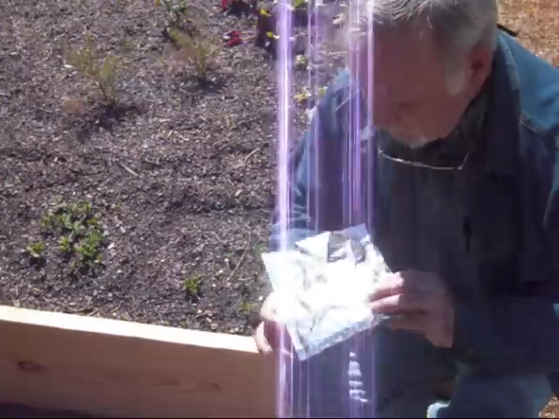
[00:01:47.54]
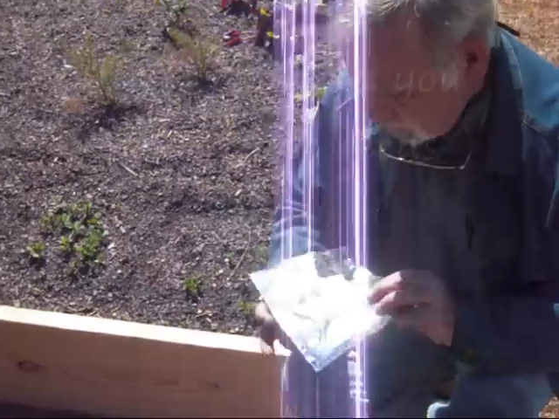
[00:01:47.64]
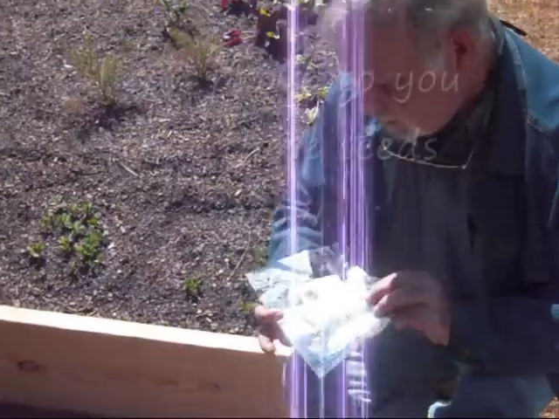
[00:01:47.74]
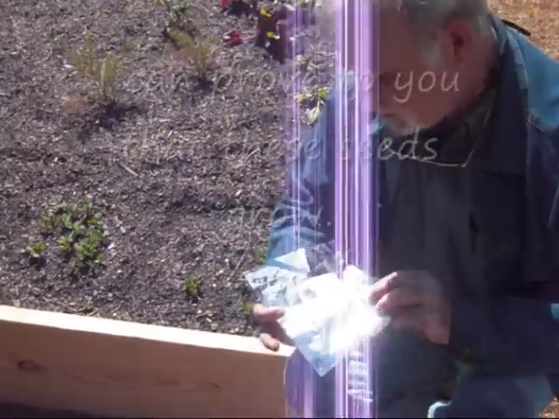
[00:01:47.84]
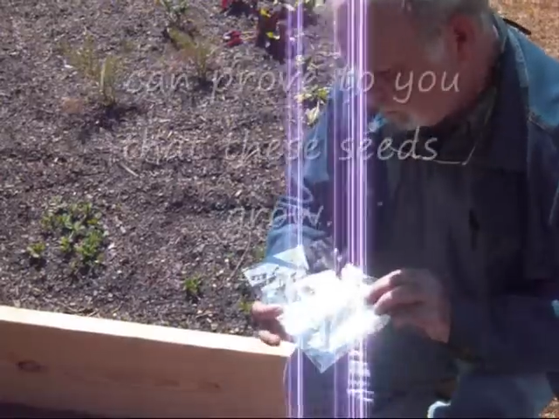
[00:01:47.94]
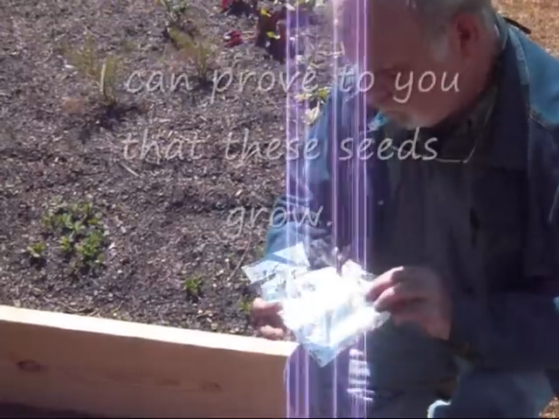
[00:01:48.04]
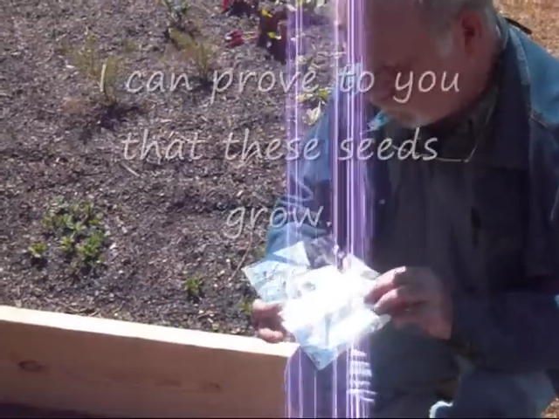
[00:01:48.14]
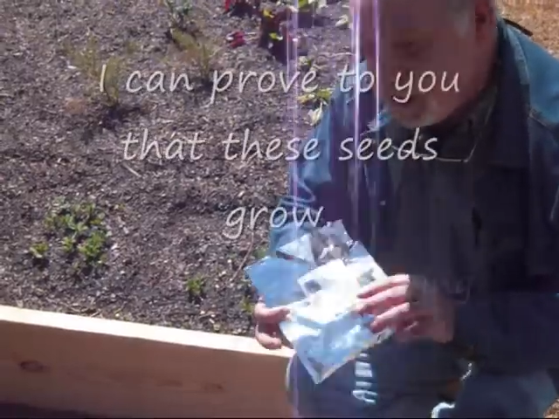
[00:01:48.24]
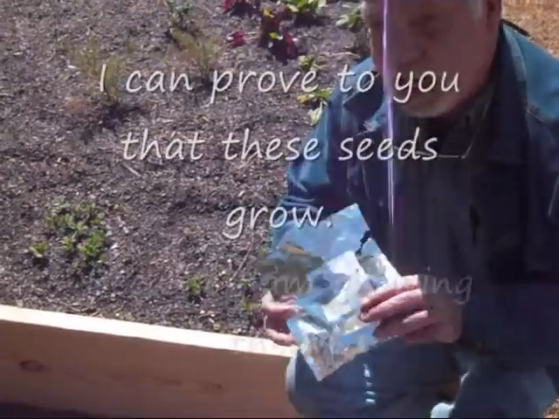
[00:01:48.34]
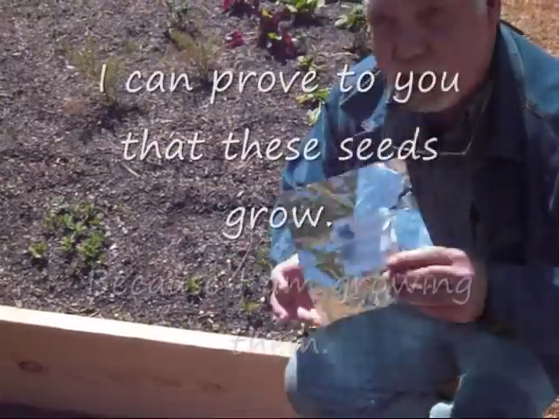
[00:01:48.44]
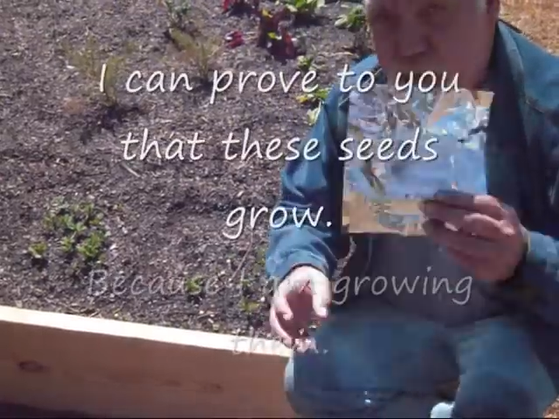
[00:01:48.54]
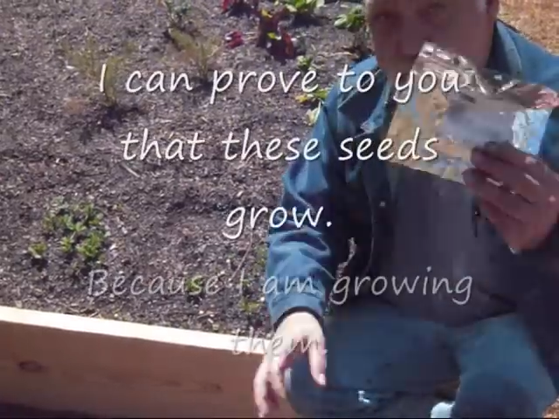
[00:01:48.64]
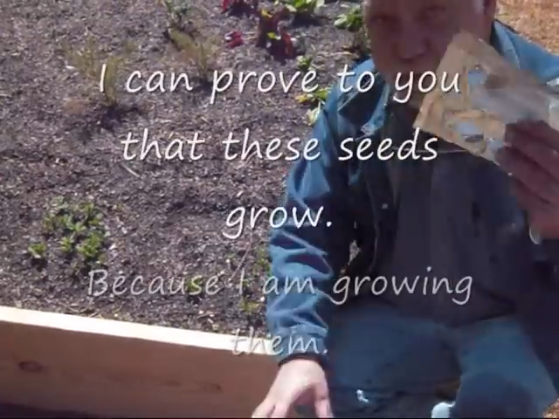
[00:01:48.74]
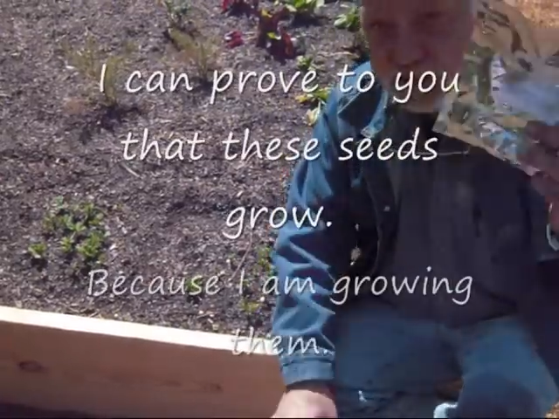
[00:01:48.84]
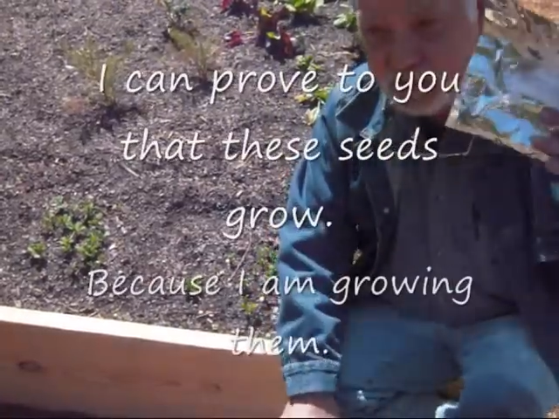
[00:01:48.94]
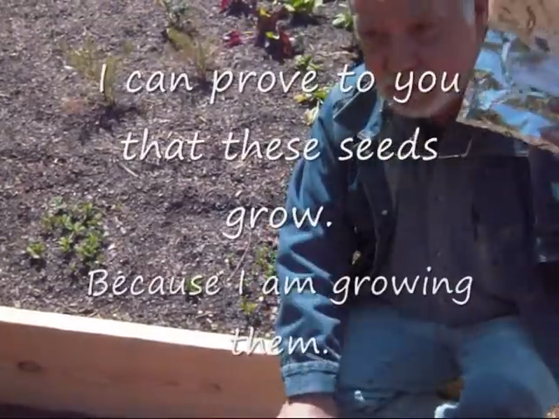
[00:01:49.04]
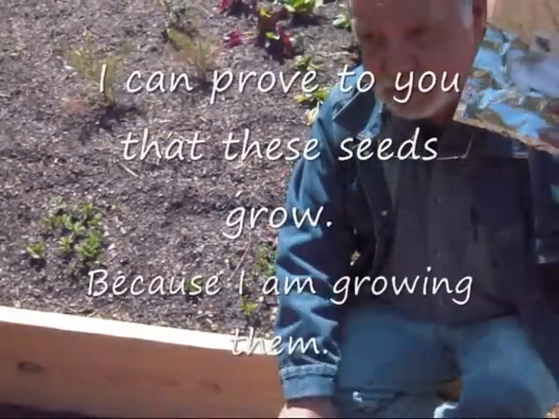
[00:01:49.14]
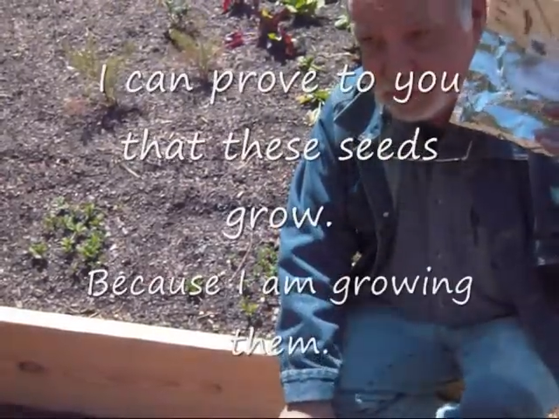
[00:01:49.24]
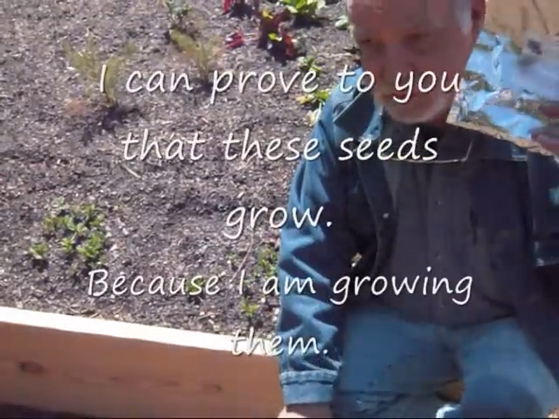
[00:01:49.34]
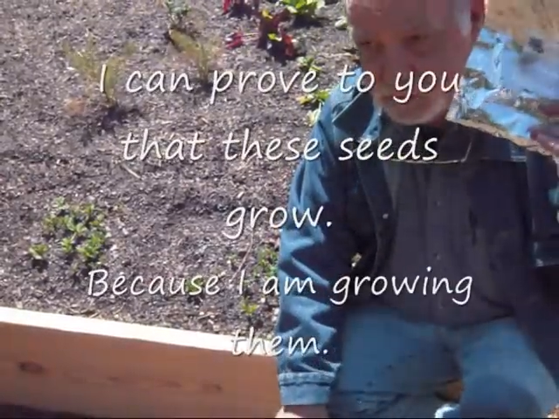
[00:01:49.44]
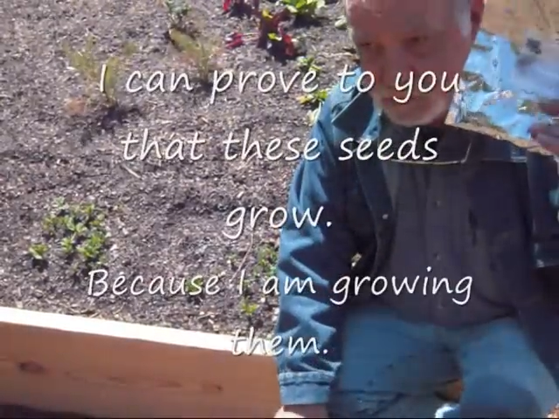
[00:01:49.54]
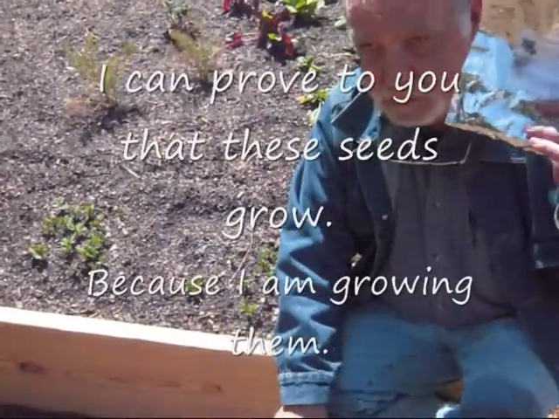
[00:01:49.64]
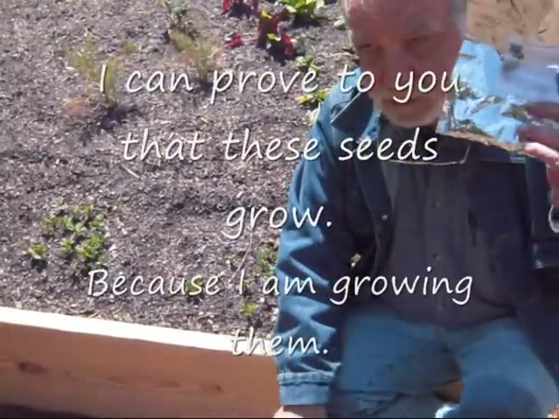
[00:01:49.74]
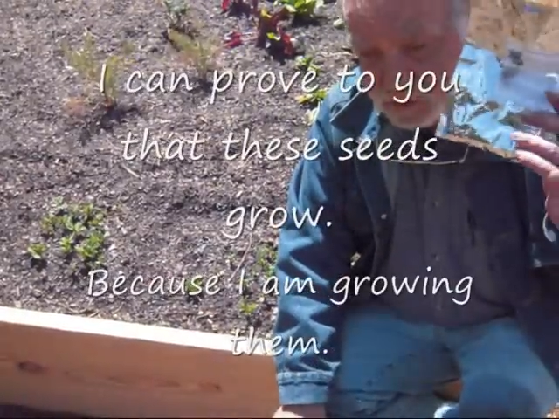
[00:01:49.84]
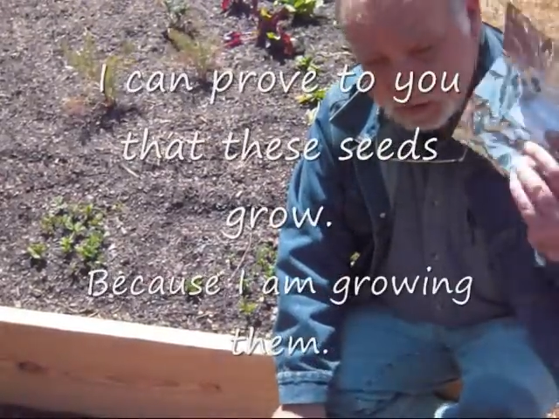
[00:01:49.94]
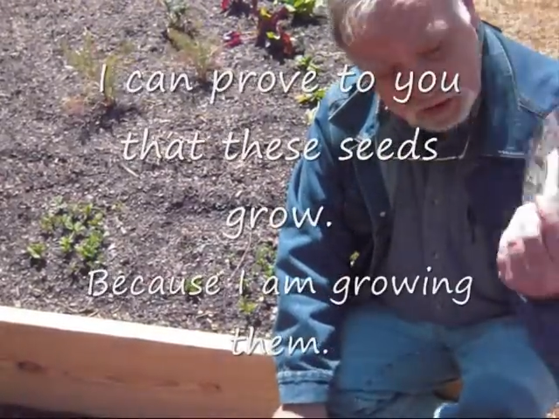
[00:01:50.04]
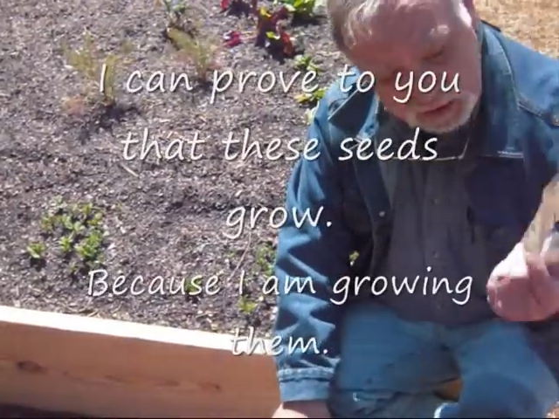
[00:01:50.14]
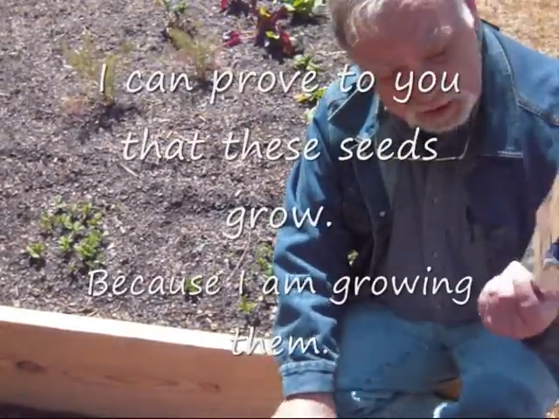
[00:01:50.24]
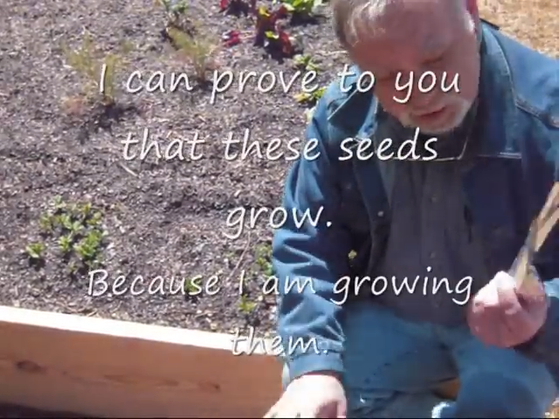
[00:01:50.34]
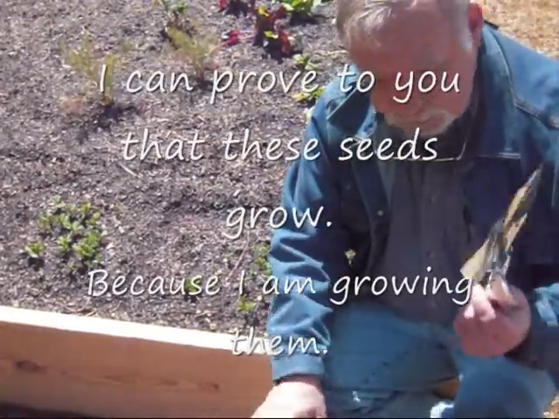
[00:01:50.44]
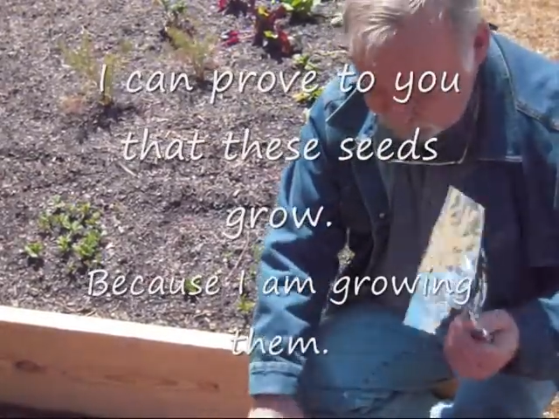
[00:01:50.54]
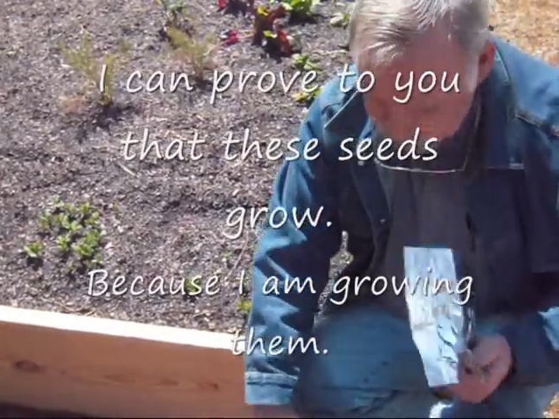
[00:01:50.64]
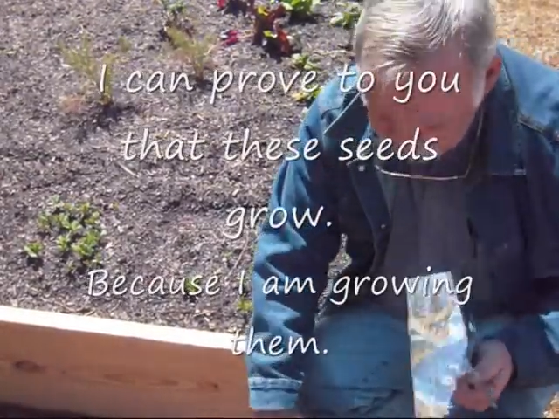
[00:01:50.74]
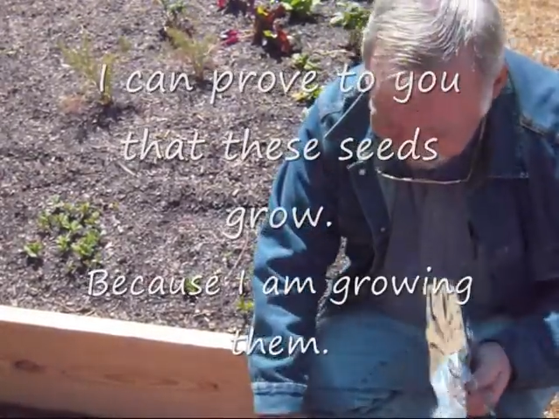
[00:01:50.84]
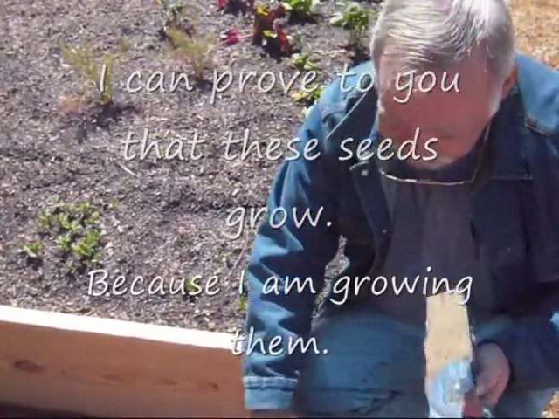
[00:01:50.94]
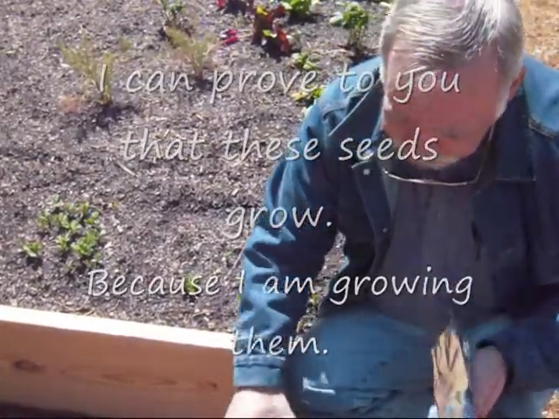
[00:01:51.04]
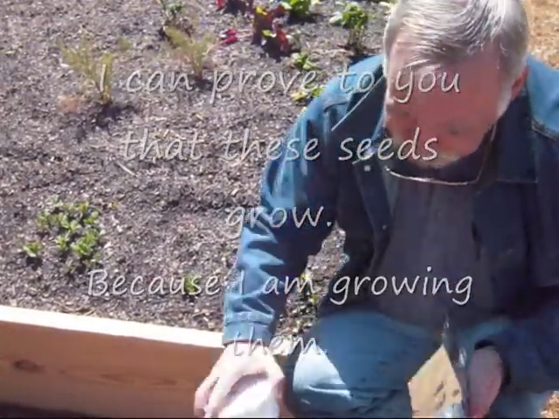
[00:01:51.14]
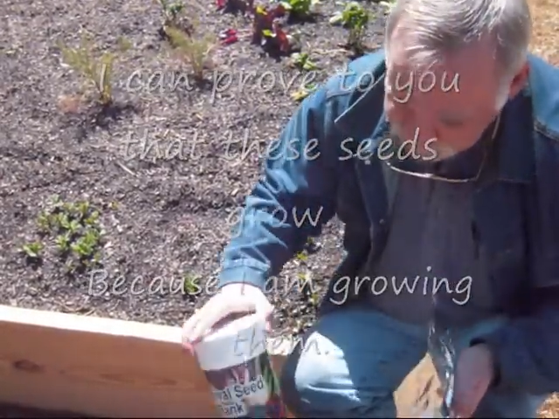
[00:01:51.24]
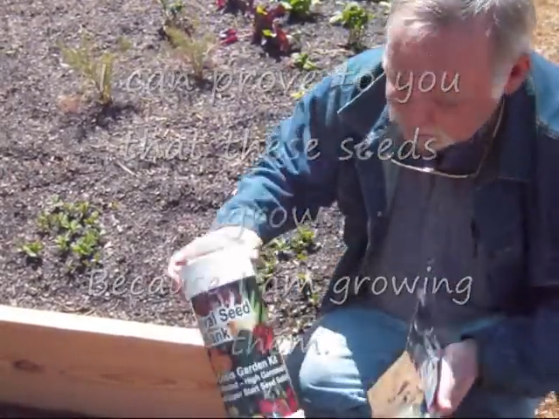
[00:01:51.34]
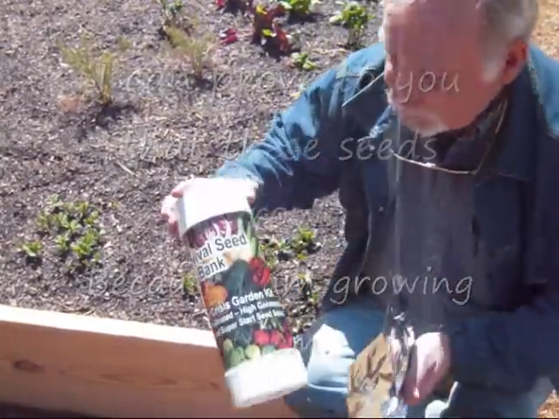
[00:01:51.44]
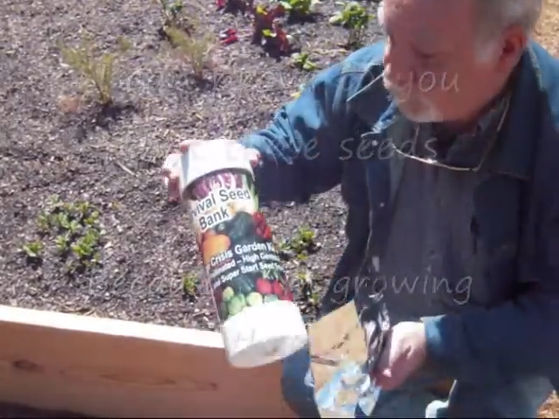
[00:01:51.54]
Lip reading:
Nobody's mouth can be seen.